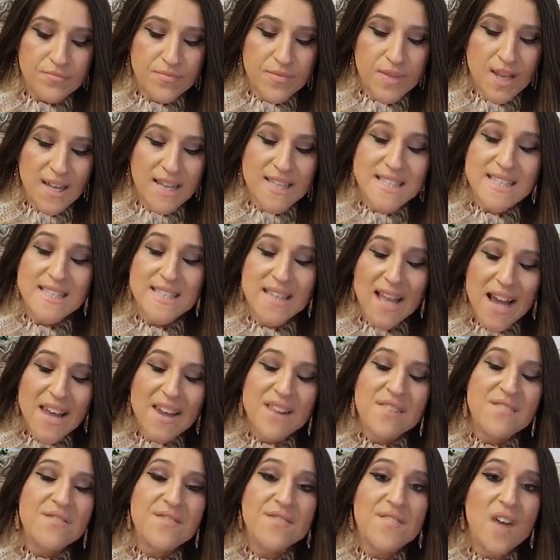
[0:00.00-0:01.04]
is not
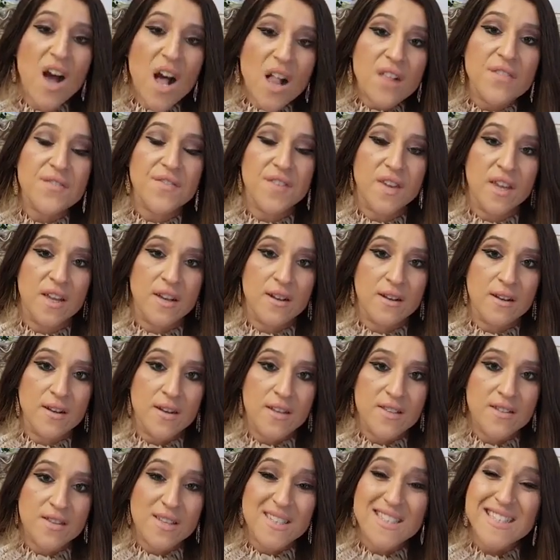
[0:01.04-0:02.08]
involving
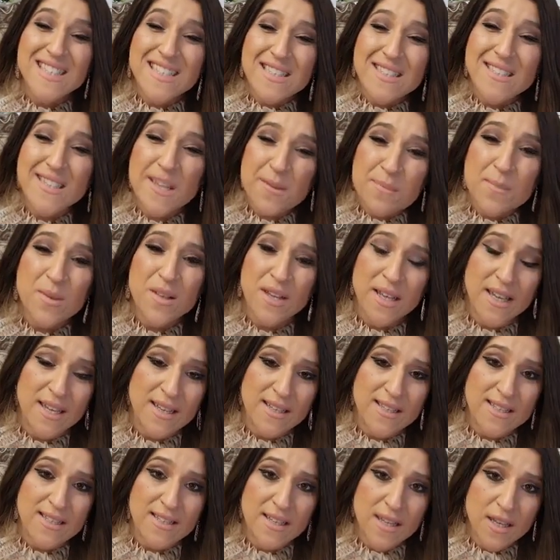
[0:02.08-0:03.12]
the
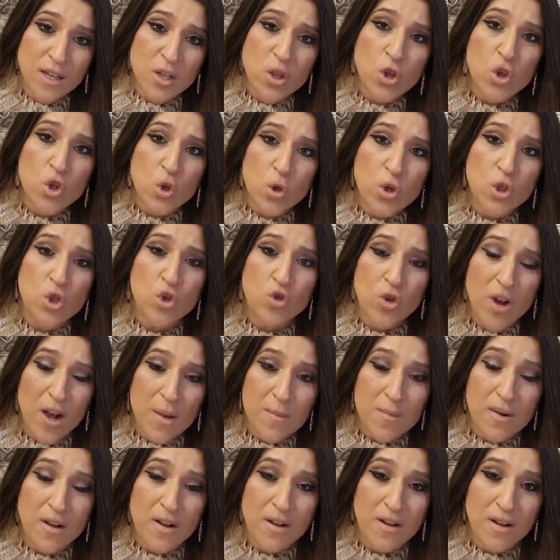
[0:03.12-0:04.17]
siblings in your
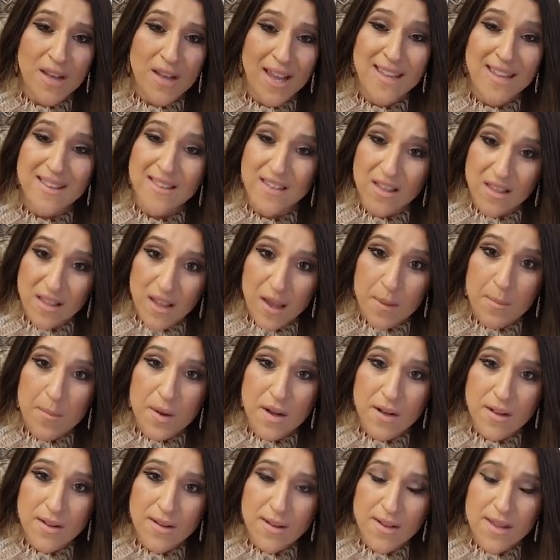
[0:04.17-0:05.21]
drama and dilemma.
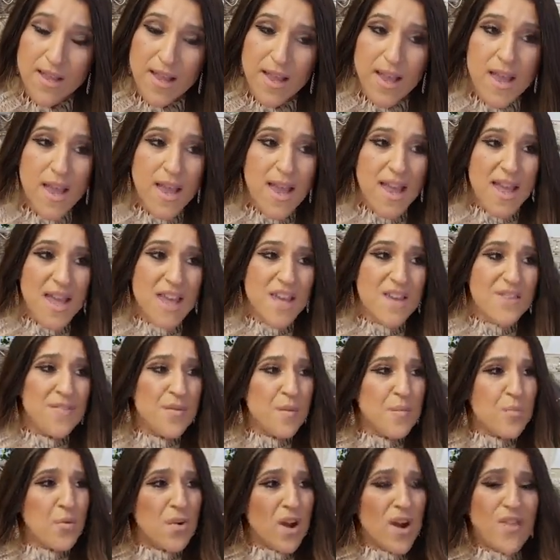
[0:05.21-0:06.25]
If a
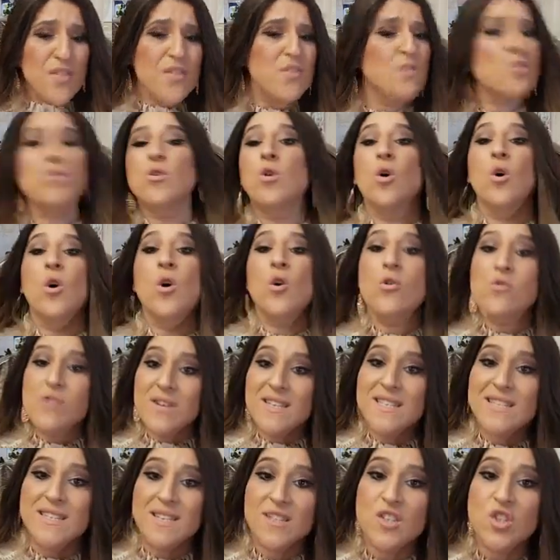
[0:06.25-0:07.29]
brother-in-law or a
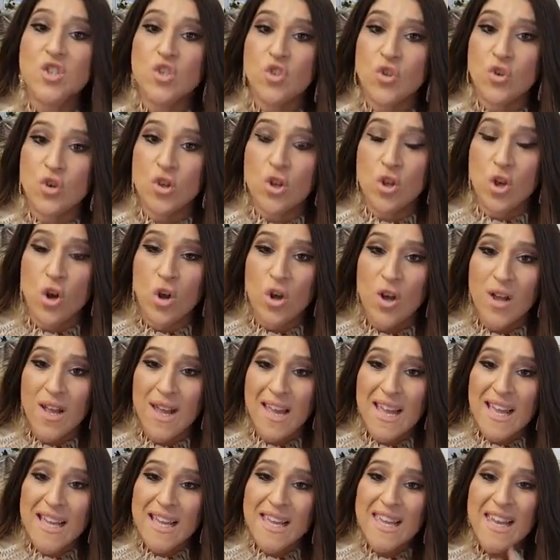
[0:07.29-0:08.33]
sister-in-law
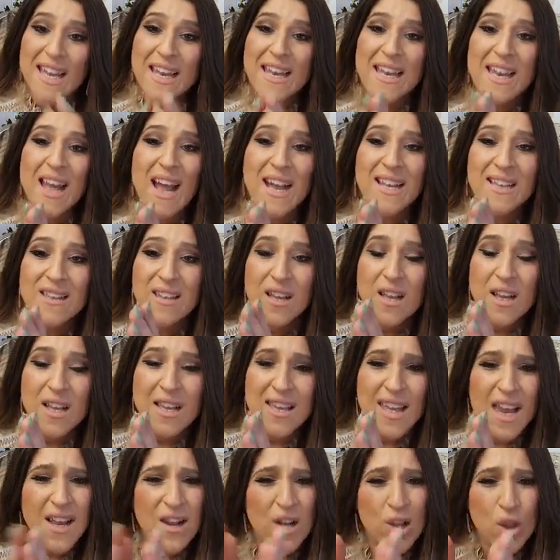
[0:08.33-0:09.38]
cannot
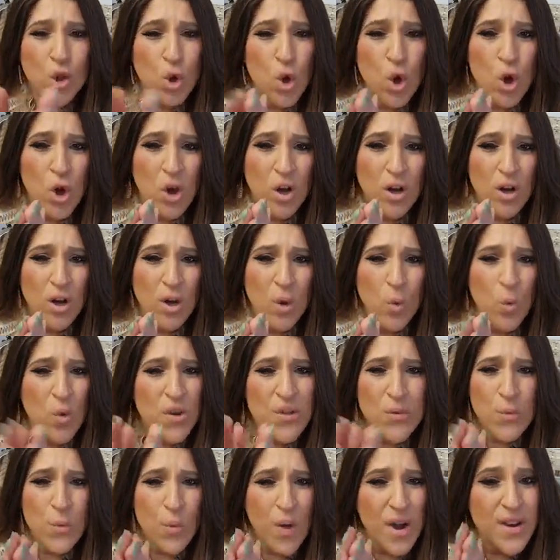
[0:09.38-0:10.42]
get along
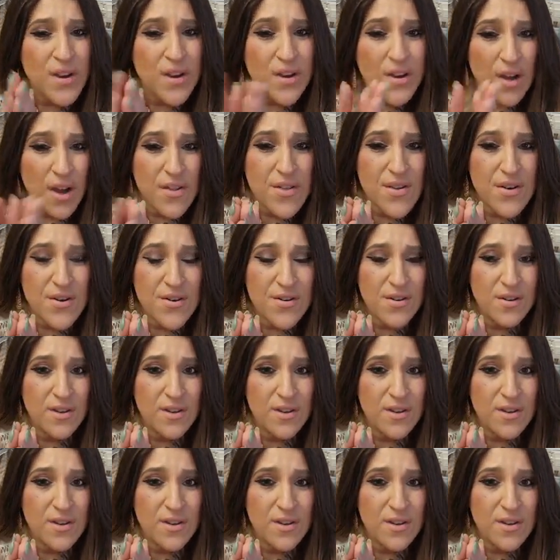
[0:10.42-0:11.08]
with one another,